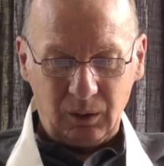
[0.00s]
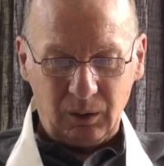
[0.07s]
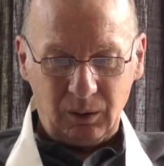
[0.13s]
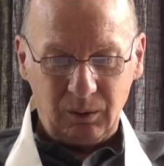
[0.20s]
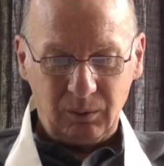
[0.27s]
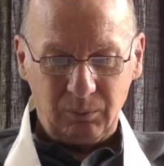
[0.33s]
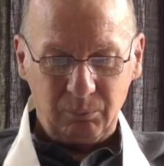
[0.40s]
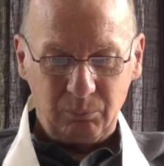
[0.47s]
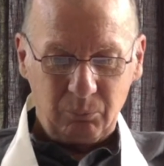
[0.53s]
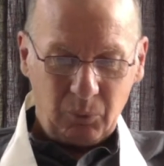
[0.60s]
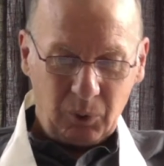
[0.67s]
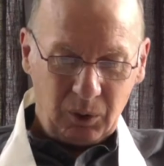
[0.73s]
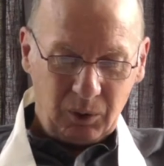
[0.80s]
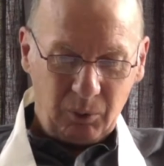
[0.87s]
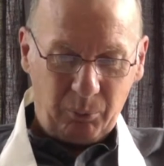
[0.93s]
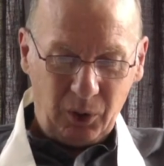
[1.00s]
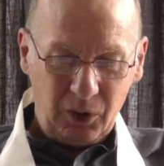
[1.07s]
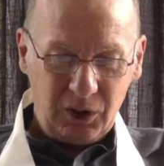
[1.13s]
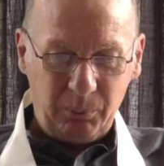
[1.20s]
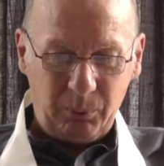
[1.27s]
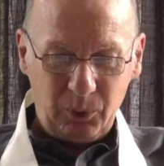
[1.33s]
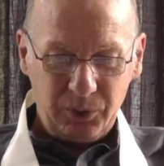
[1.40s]
Uh, the
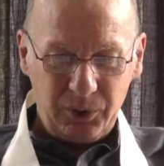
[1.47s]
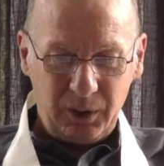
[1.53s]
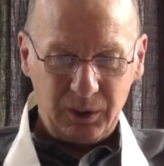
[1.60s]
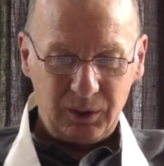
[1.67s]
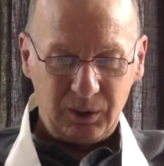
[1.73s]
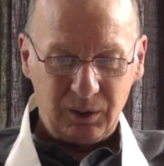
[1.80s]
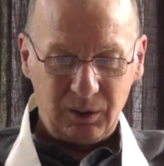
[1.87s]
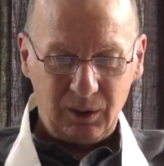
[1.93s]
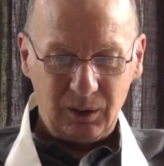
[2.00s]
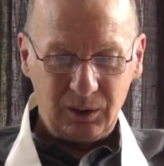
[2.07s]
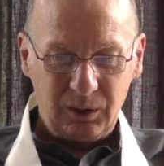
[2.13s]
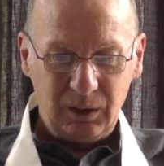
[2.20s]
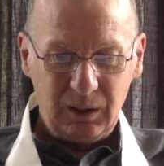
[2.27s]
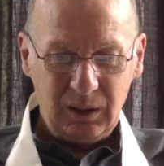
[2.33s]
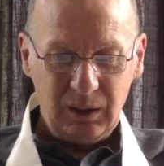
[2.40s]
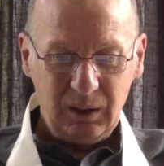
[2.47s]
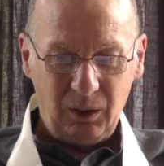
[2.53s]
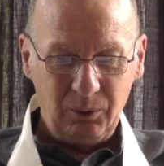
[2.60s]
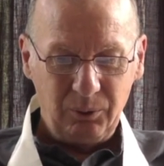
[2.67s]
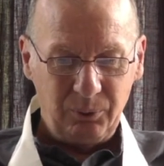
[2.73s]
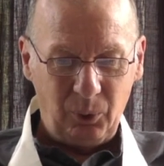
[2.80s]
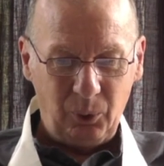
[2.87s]
principles that, that he
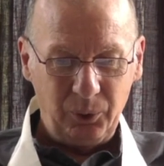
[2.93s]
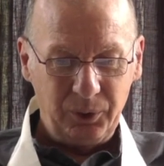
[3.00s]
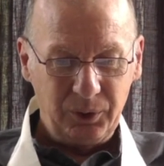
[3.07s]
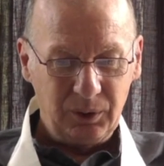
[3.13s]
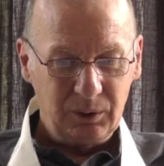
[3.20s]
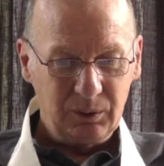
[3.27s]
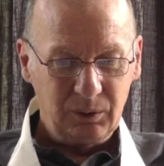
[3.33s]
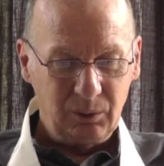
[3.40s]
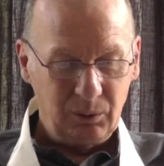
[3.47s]
unfolded